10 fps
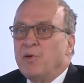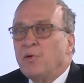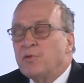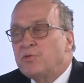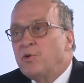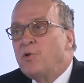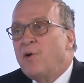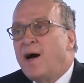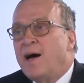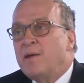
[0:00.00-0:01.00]

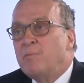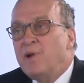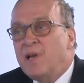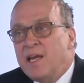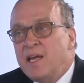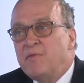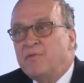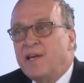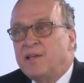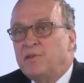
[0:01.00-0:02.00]
also I
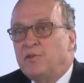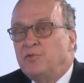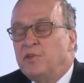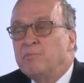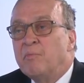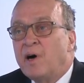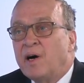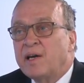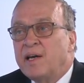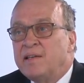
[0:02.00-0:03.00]
believe that the Swiss
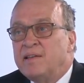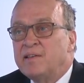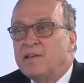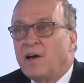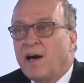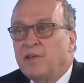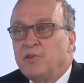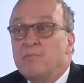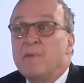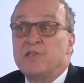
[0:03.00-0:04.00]
market is a
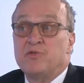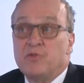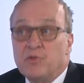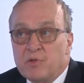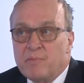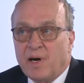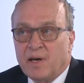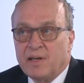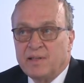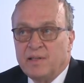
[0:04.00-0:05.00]
rather mature
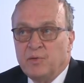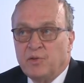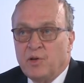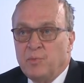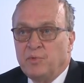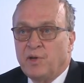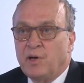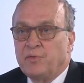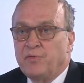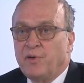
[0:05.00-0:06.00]
market in terms
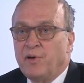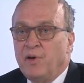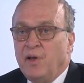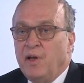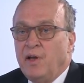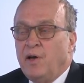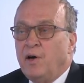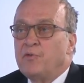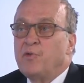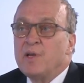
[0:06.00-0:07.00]
of
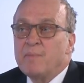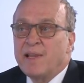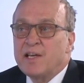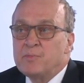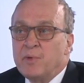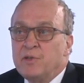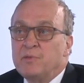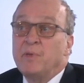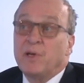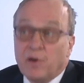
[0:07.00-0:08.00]
wealth
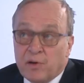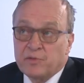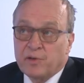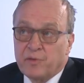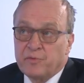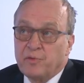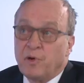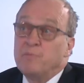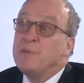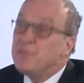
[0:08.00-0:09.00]
management because of
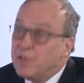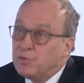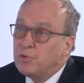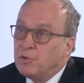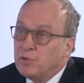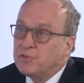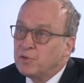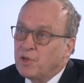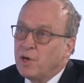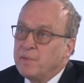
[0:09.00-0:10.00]
MiFID II
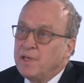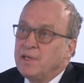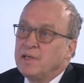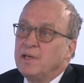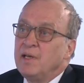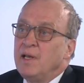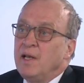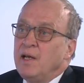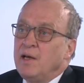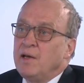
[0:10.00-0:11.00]
also coming.
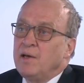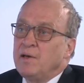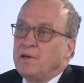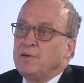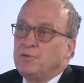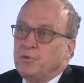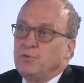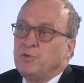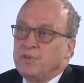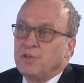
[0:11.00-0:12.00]
So
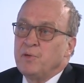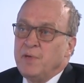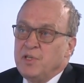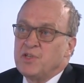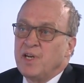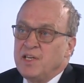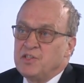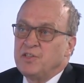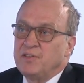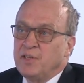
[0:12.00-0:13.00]
those are the main
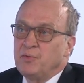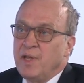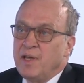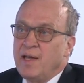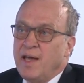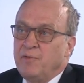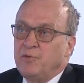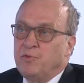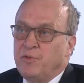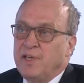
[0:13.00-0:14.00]
challenges that we have
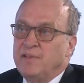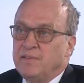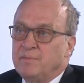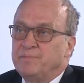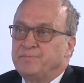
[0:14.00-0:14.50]
to face.